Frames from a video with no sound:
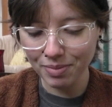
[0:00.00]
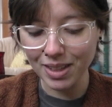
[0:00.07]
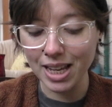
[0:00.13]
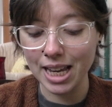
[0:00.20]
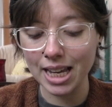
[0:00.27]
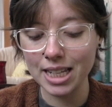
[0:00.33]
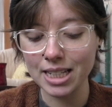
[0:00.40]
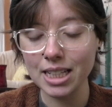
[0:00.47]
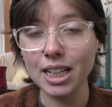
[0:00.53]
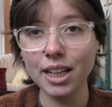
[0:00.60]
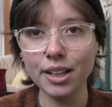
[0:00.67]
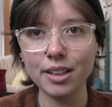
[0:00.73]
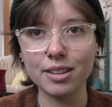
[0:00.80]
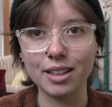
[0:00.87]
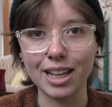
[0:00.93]
And
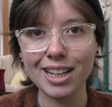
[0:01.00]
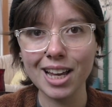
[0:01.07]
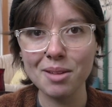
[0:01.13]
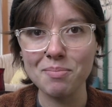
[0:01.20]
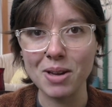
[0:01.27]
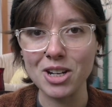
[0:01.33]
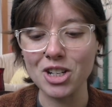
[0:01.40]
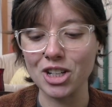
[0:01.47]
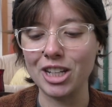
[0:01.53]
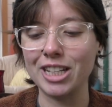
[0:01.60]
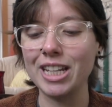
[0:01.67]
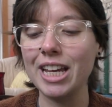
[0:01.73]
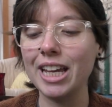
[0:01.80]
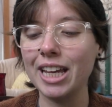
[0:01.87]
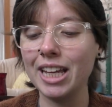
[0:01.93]
like I mentioned,
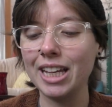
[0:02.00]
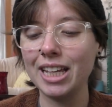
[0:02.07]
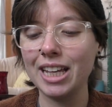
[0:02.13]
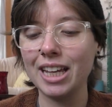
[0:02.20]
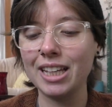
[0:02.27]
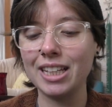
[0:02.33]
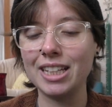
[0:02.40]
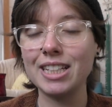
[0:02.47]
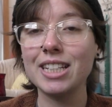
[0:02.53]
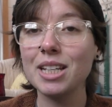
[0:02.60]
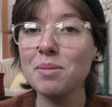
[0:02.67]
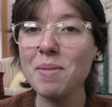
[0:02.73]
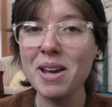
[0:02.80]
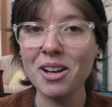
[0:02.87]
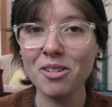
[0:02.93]
he
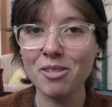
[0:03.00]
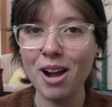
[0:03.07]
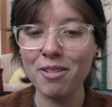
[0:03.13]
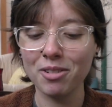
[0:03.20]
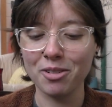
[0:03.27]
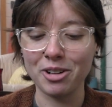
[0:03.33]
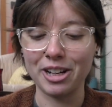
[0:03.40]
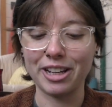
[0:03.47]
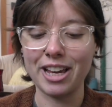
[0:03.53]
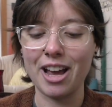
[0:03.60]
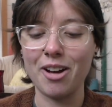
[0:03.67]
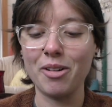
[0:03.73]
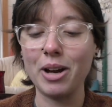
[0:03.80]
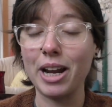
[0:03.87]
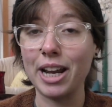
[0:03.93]
did make a Ravelry account,